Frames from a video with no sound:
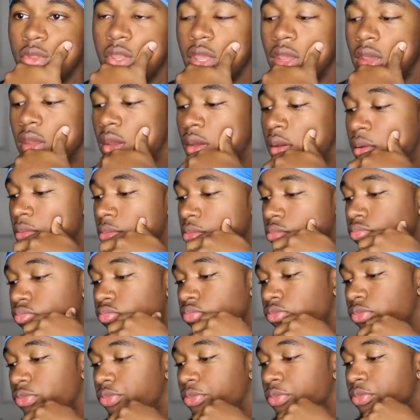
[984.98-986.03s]
Yeah.
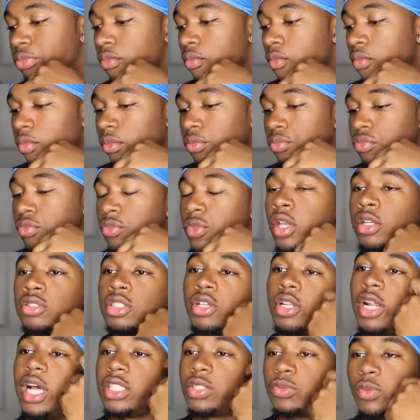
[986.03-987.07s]
Yeah,
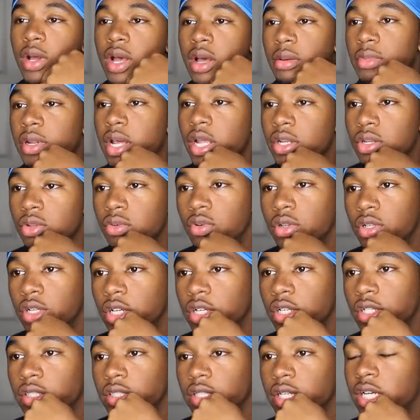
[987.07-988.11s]
so that's why I'm not doing
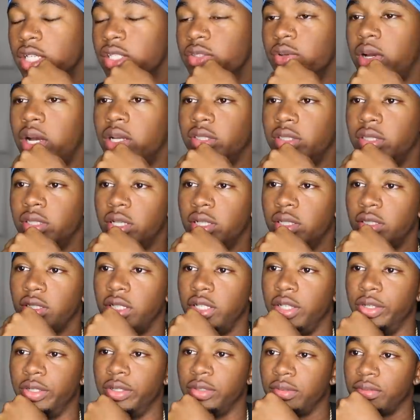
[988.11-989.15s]
good. That's why I'm not,
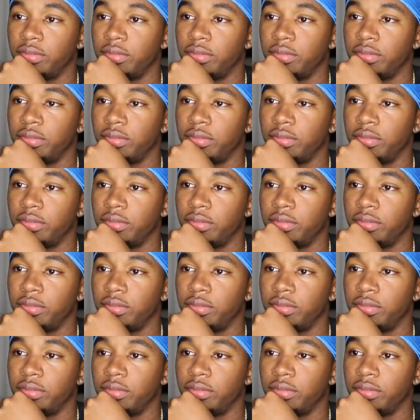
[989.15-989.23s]
yeah.